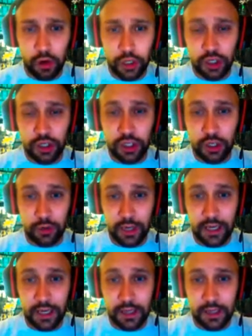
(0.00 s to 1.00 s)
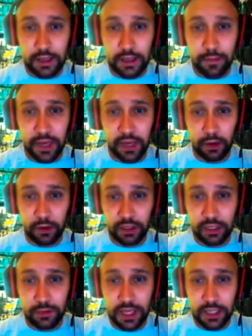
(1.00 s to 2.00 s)
doing his big
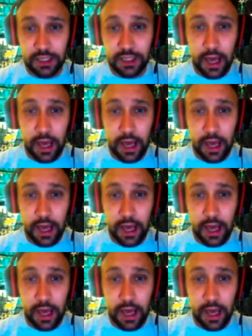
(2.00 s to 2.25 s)
ultimate,